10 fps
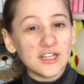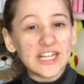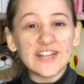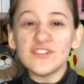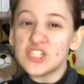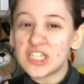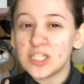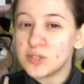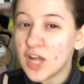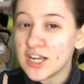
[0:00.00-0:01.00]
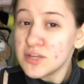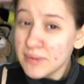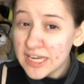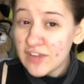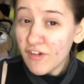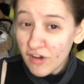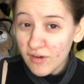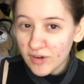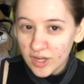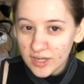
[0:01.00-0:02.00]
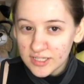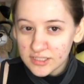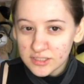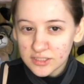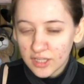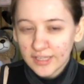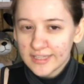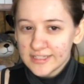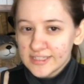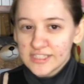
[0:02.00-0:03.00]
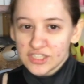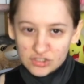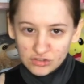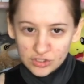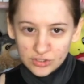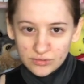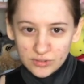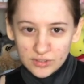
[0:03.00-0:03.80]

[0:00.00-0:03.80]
even she's starting to believe her own lies, like, is this true,